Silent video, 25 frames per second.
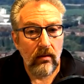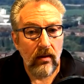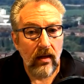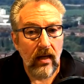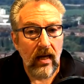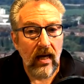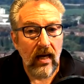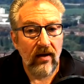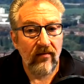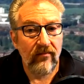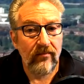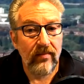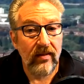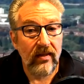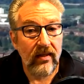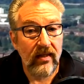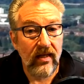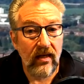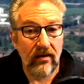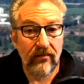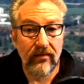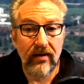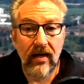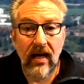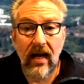have been
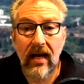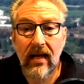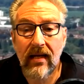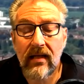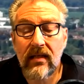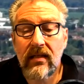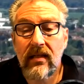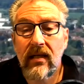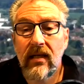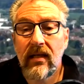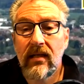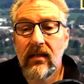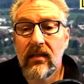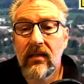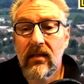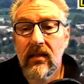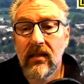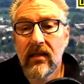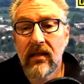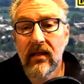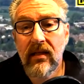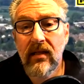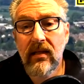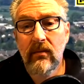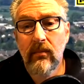given access to
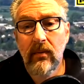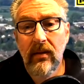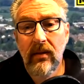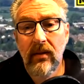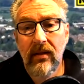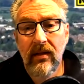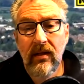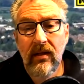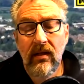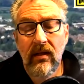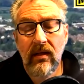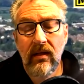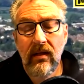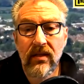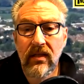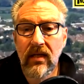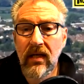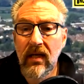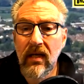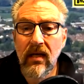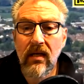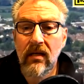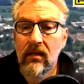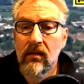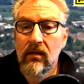these, whether you've
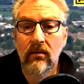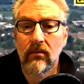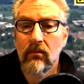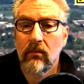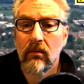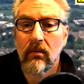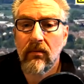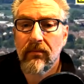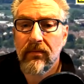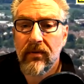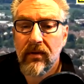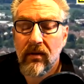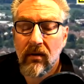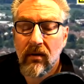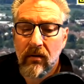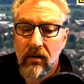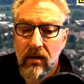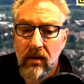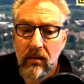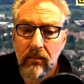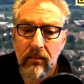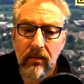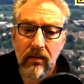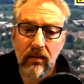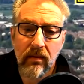seen all of the
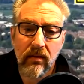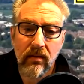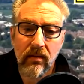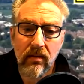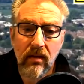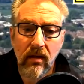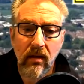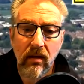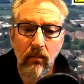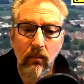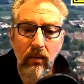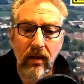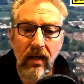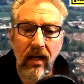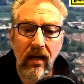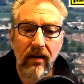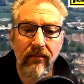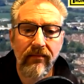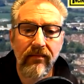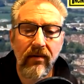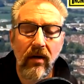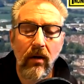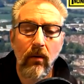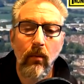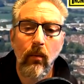documents, we have
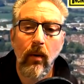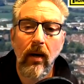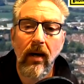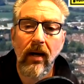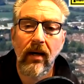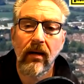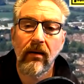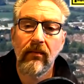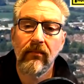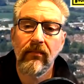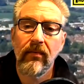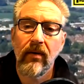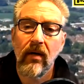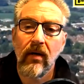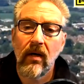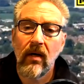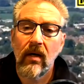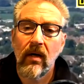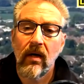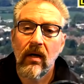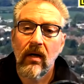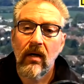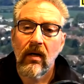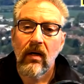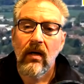no way of
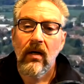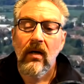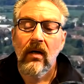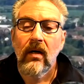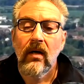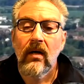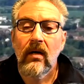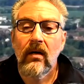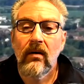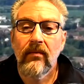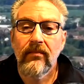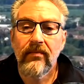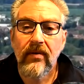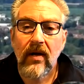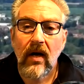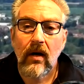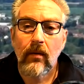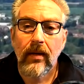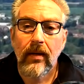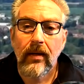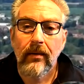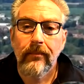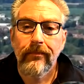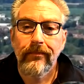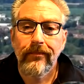
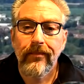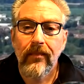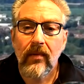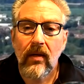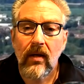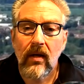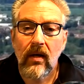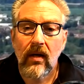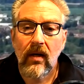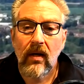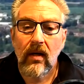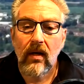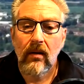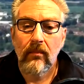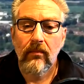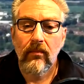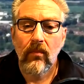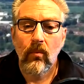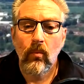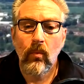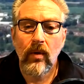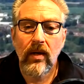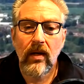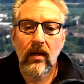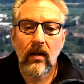knowing.
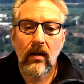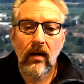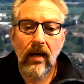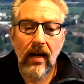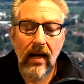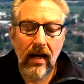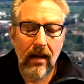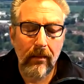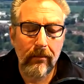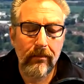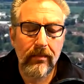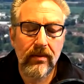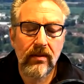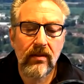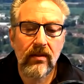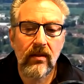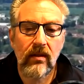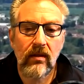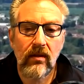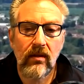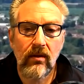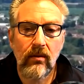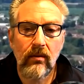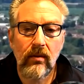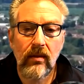We are
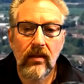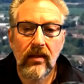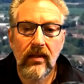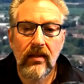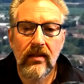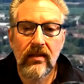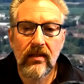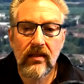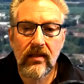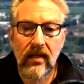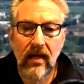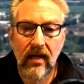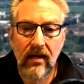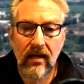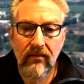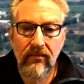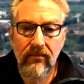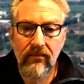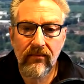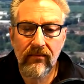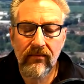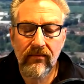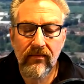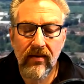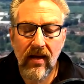absolutely
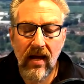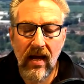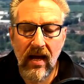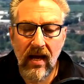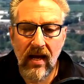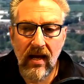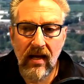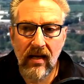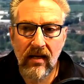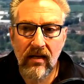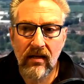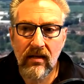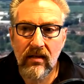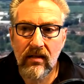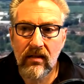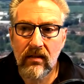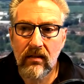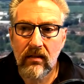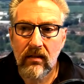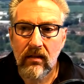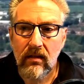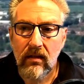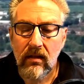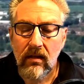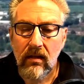safe and
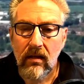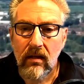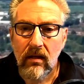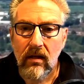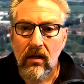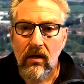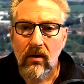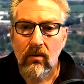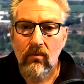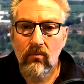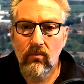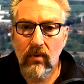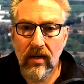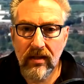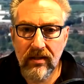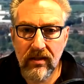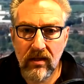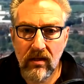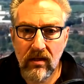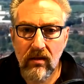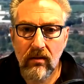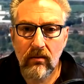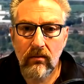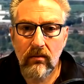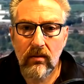
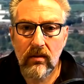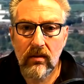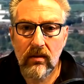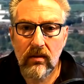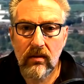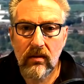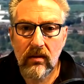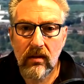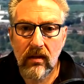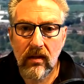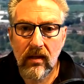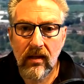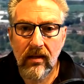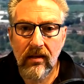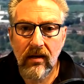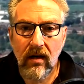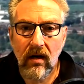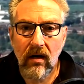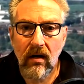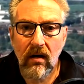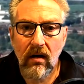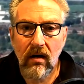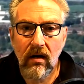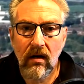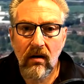resolute in
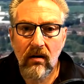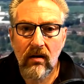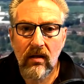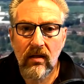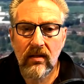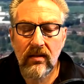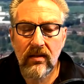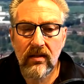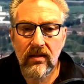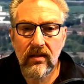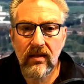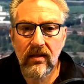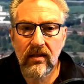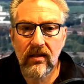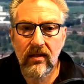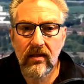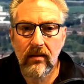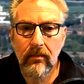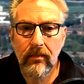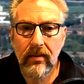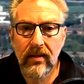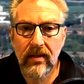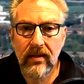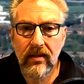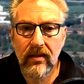our considered
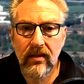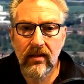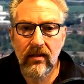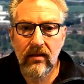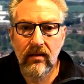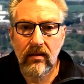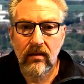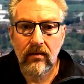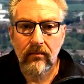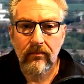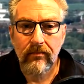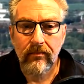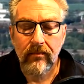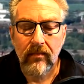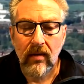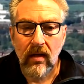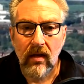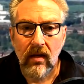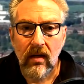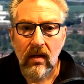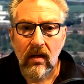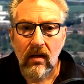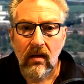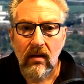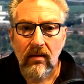opinion
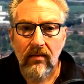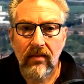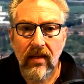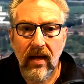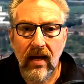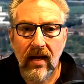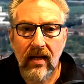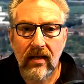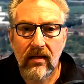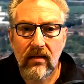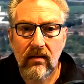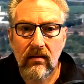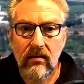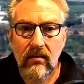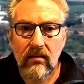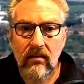that